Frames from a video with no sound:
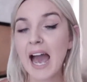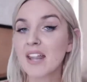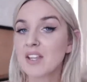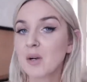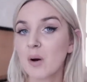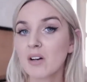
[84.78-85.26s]

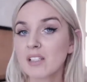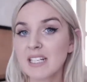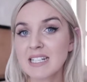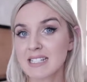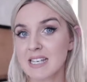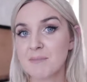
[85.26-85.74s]
and the
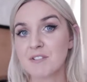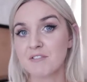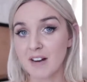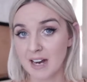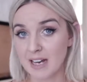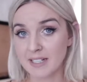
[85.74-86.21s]
quality seemed
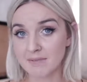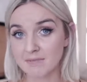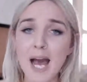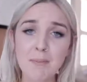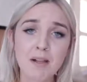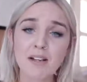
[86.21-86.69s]
fine.
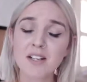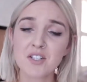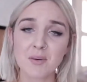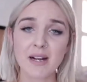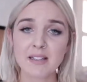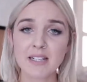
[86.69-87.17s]
I plug it
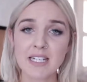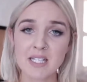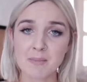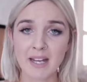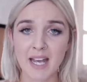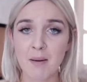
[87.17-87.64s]
directly
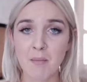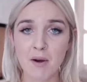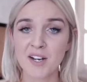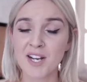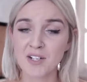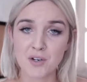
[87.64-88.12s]
into my
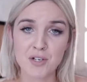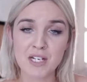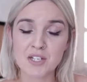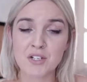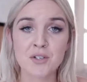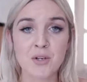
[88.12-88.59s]
camera and I don't
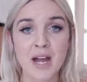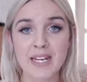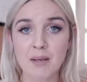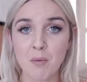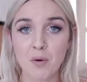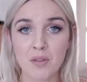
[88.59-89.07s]
need to do
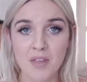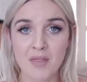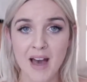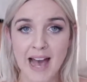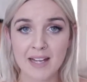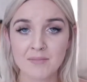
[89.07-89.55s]
any more than
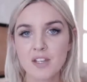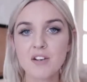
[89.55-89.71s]
that.